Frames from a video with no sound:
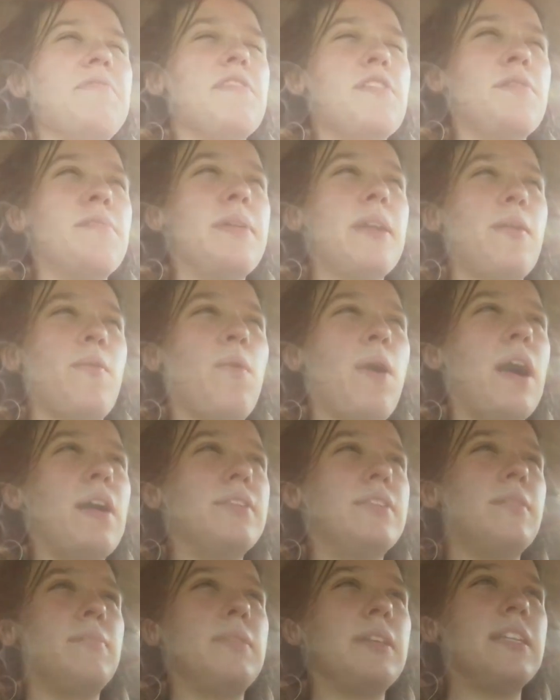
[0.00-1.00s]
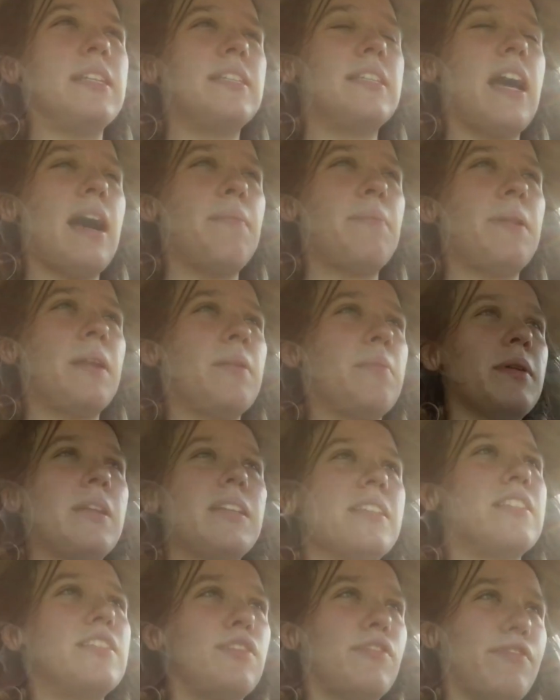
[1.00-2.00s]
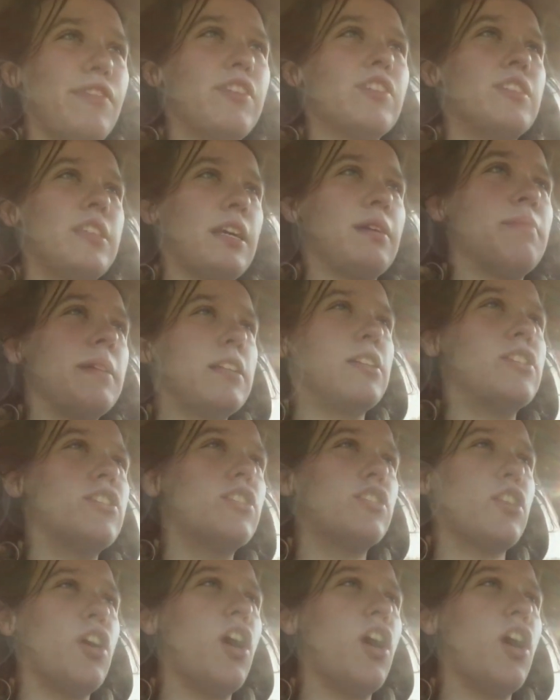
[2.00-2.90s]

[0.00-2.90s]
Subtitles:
filming while something is happening, but it still feels like me just